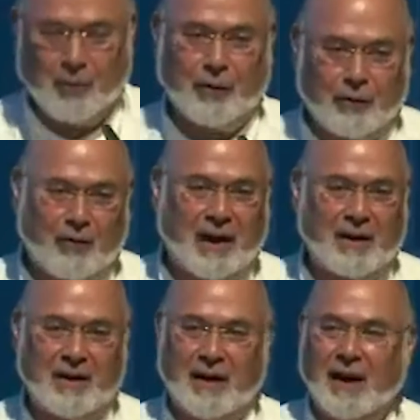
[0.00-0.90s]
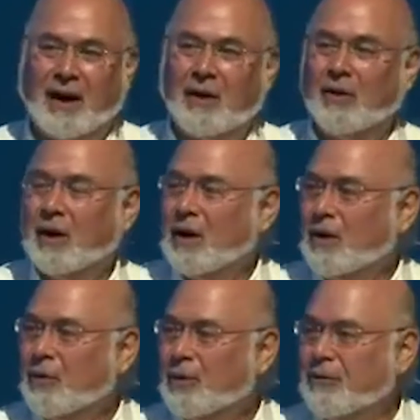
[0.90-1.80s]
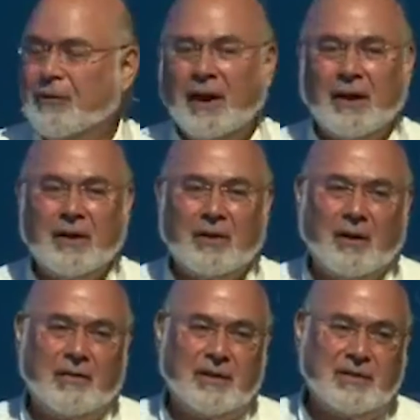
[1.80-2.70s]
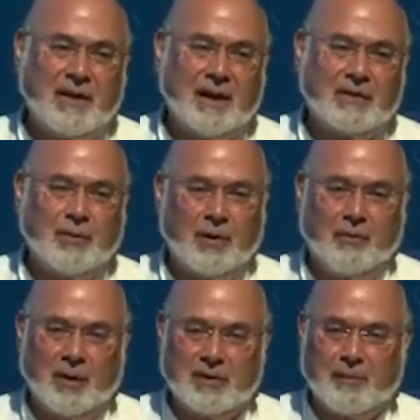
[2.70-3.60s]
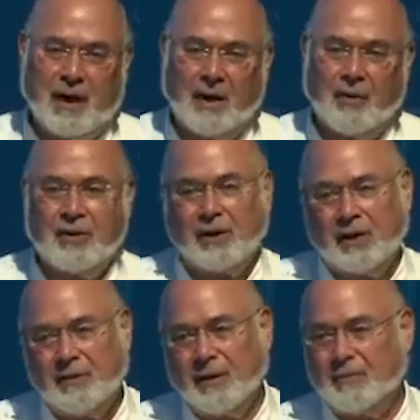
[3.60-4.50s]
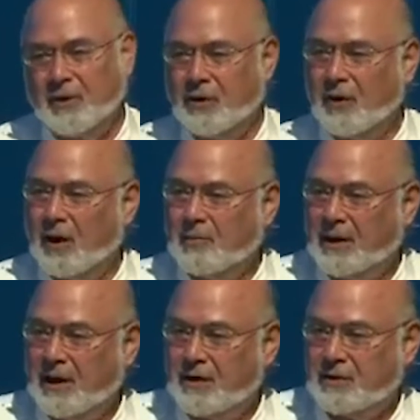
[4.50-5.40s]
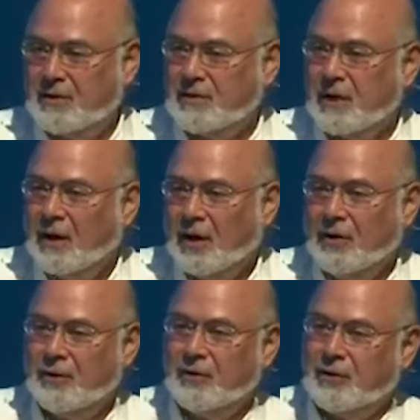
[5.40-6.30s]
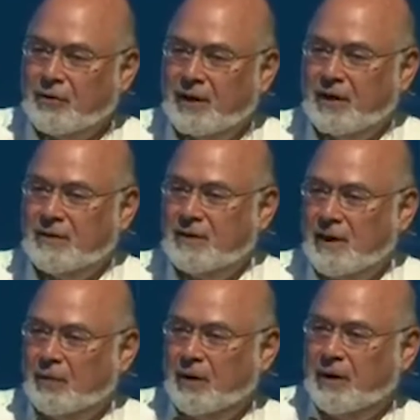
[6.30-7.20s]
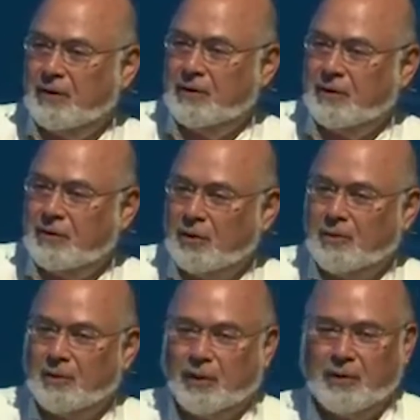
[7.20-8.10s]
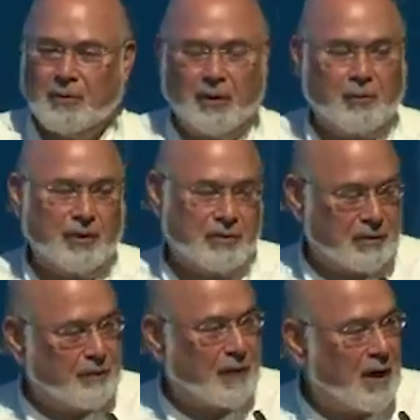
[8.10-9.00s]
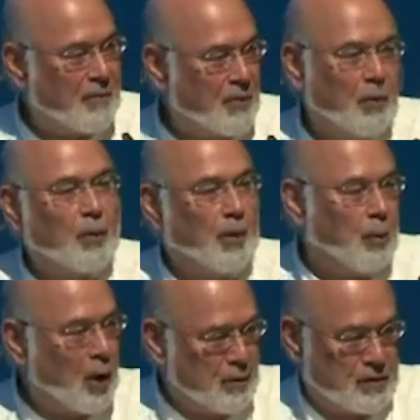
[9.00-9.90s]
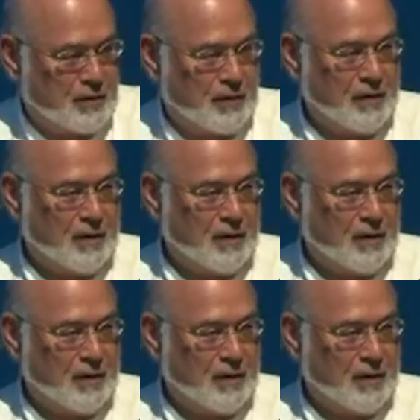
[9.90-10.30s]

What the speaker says: we're threatened now with the failure of the states with the most power to live up to their obligations under the treaties that will either determine whether we will survive or we won't.